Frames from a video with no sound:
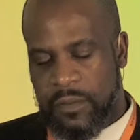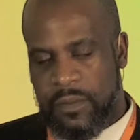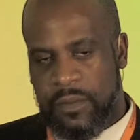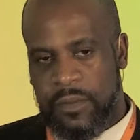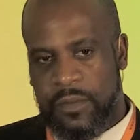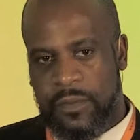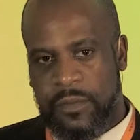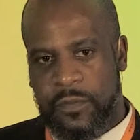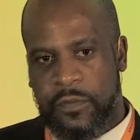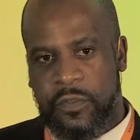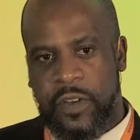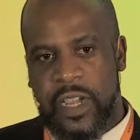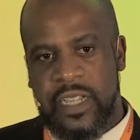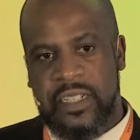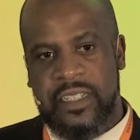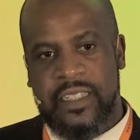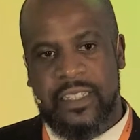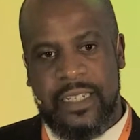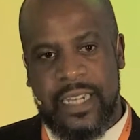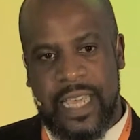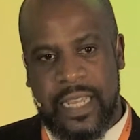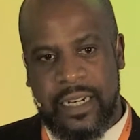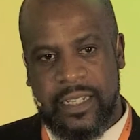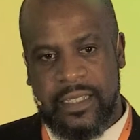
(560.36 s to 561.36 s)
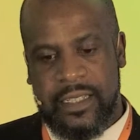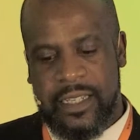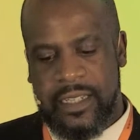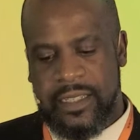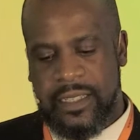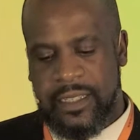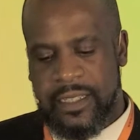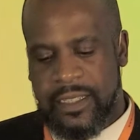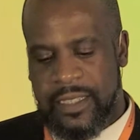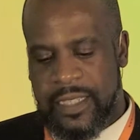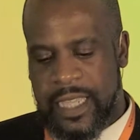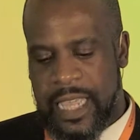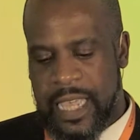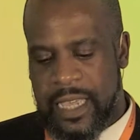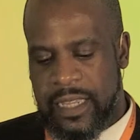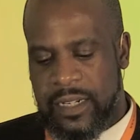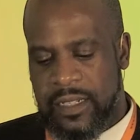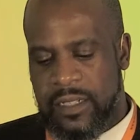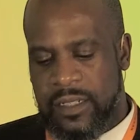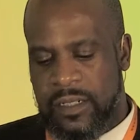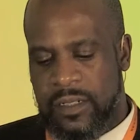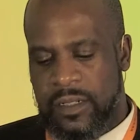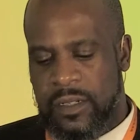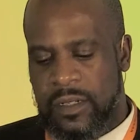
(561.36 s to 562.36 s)
Fraser's analysis instead
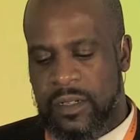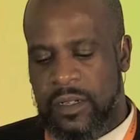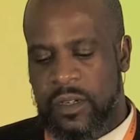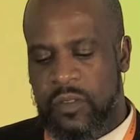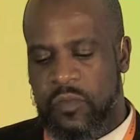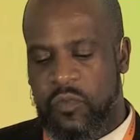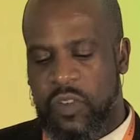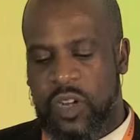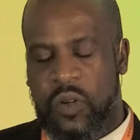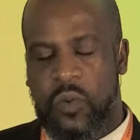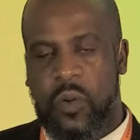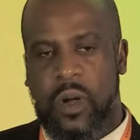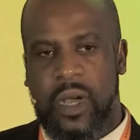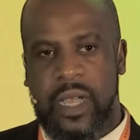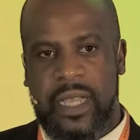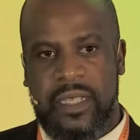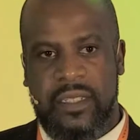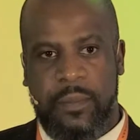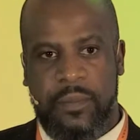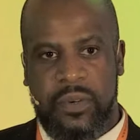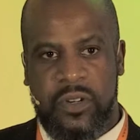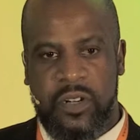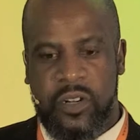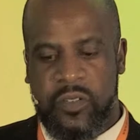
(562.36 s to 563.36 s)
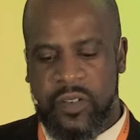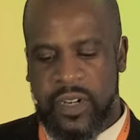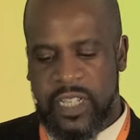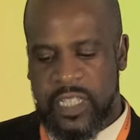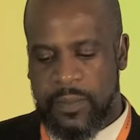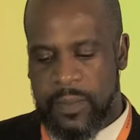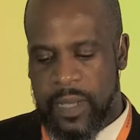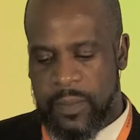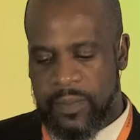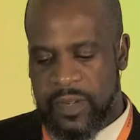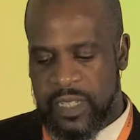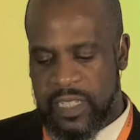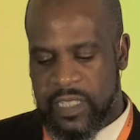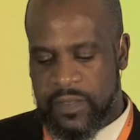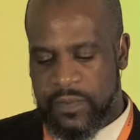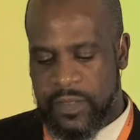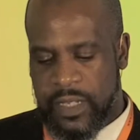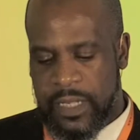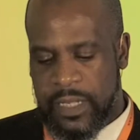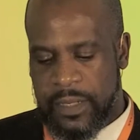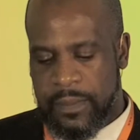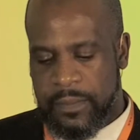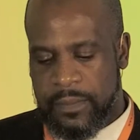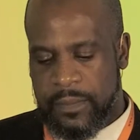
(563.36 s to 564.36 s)
requires a pluralist public
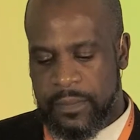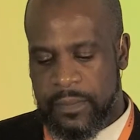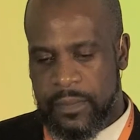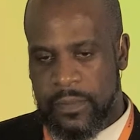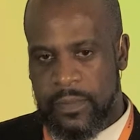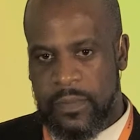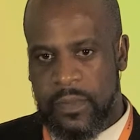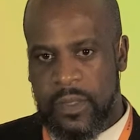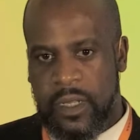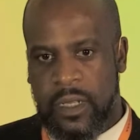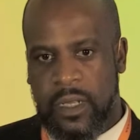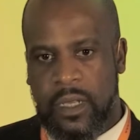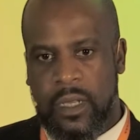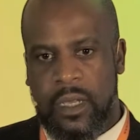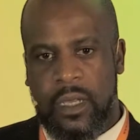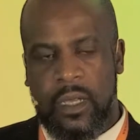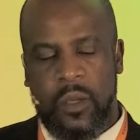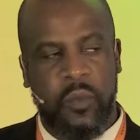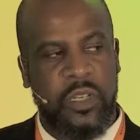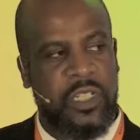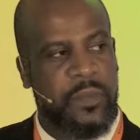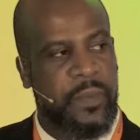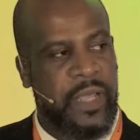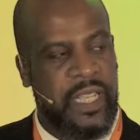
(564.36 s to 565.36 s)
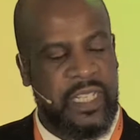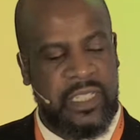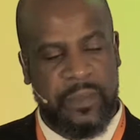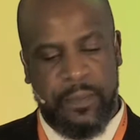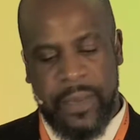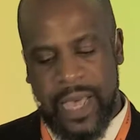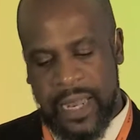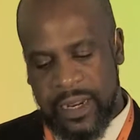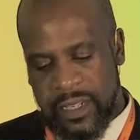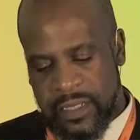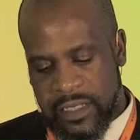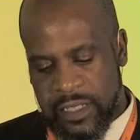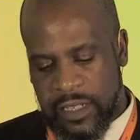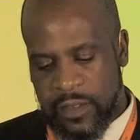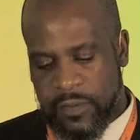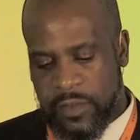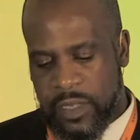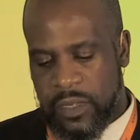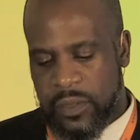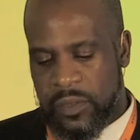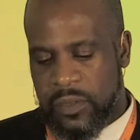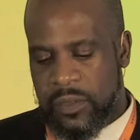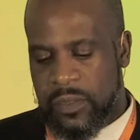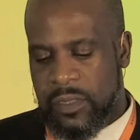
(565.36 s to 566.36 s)
sphere, which means balancing
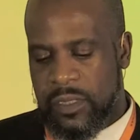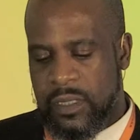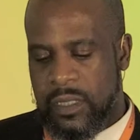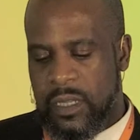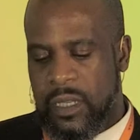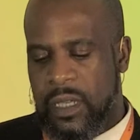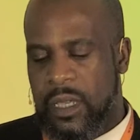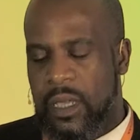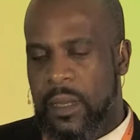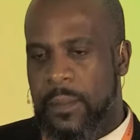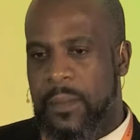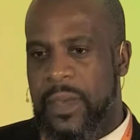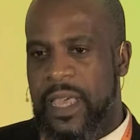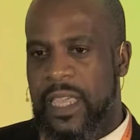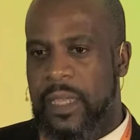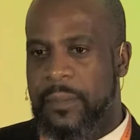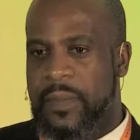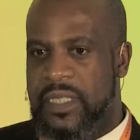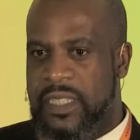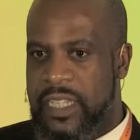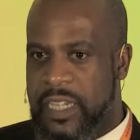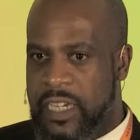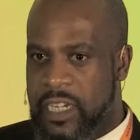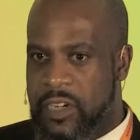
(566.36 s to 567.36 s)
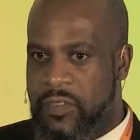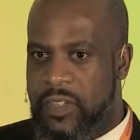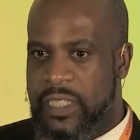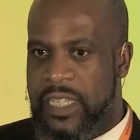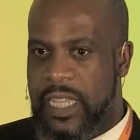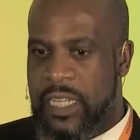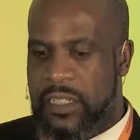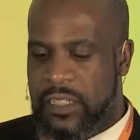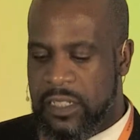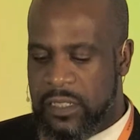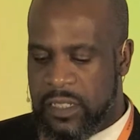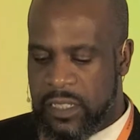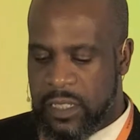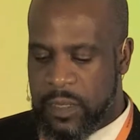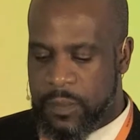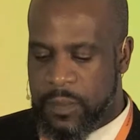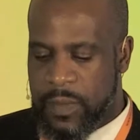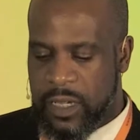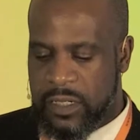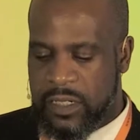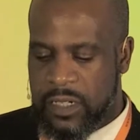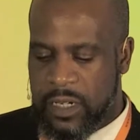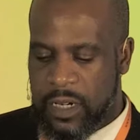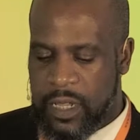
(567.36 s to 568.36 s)
views, paying particular attention to the
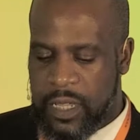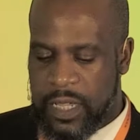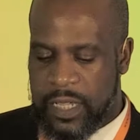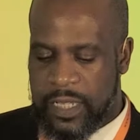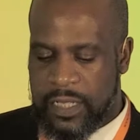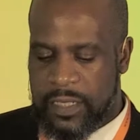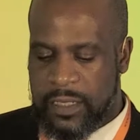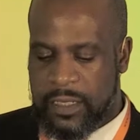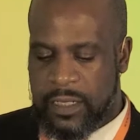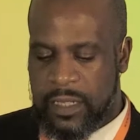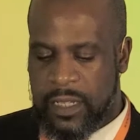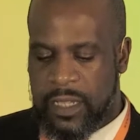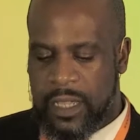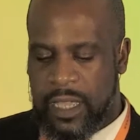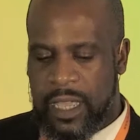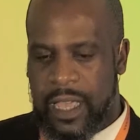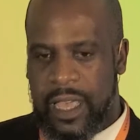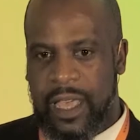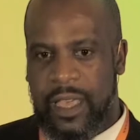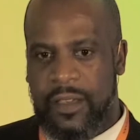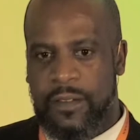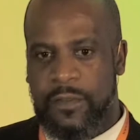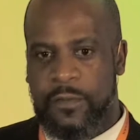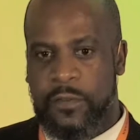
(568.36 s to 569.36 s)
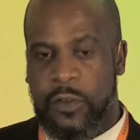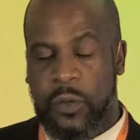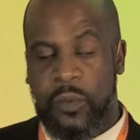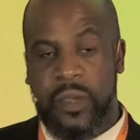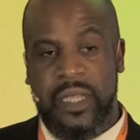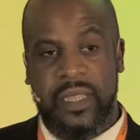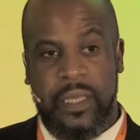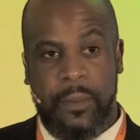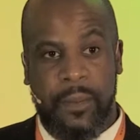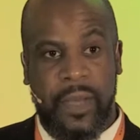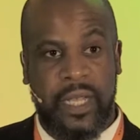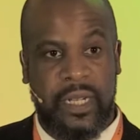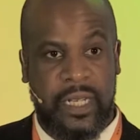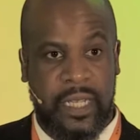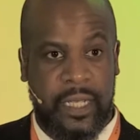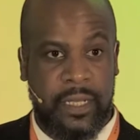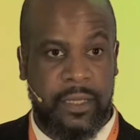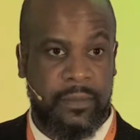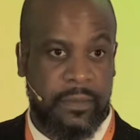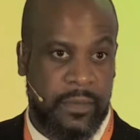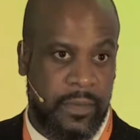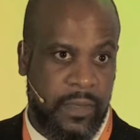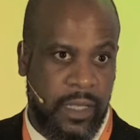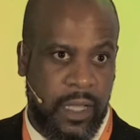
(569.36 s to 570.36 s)
marginalised, following the money,
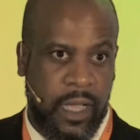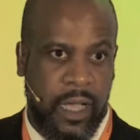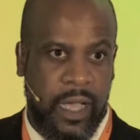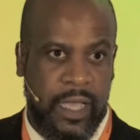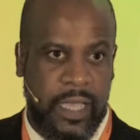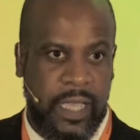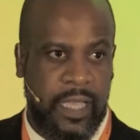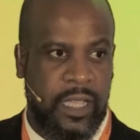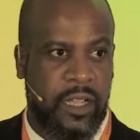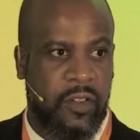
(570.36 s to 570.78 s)
i.e.